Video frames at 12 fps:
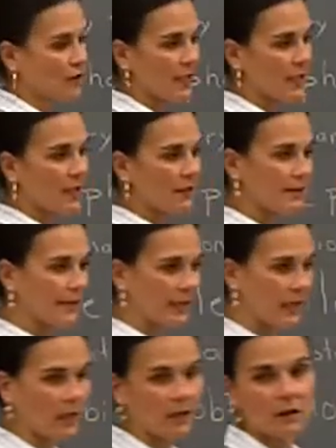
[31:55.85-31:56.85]
for
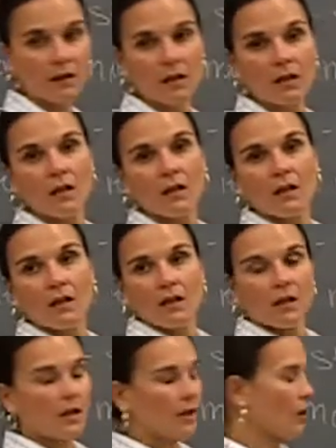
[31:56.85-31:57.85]
TLC,
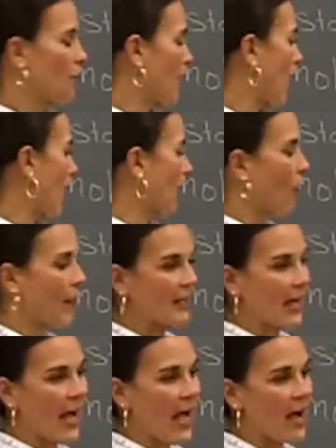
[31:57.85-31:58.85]
you're not
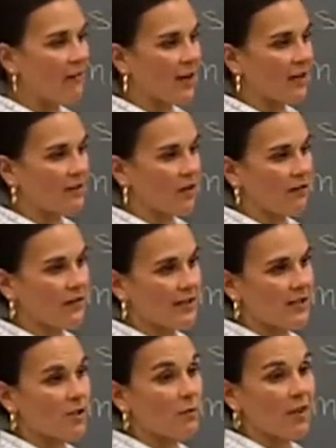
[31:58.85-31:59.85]
going to have a
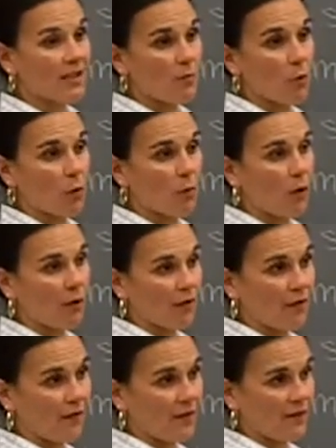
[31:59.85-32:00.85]
solvent system that's more
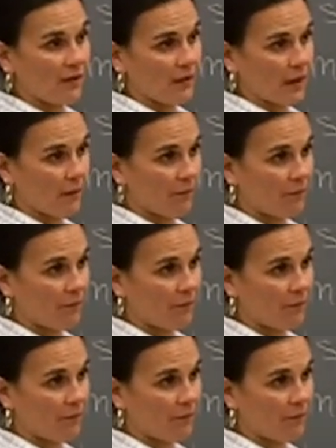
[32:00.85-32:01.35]
polar than the silica.